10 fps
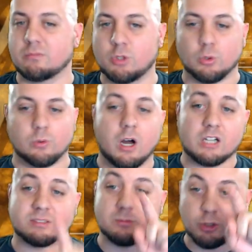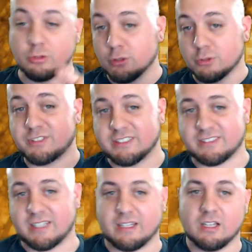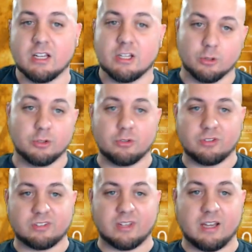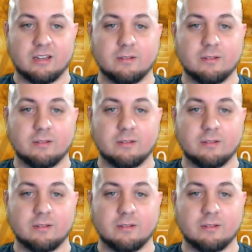Cool, awesome. You use this side. You'll use this side.